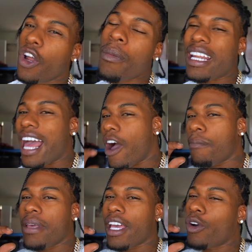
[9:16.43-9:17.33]
No matter how
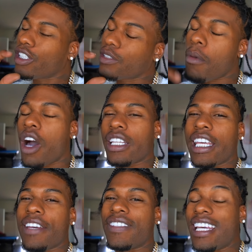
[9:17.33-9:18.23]
big or small the
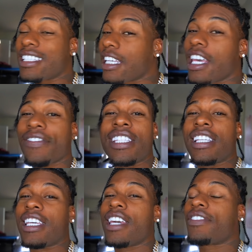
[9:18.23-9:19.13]
gift is, a gift is
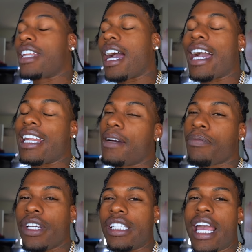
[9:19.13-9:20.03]
a gift, and I gotta
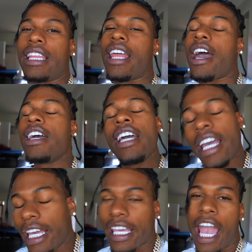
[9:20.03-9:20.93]
appreciate that.
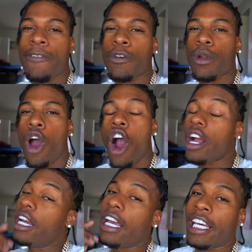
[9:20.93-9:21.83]
It came from the
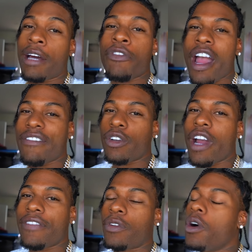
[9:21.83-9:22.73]
heart, and I'm forever
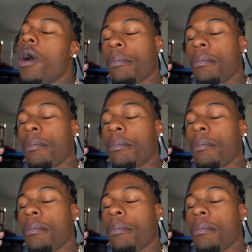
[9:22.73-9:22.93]
grateful.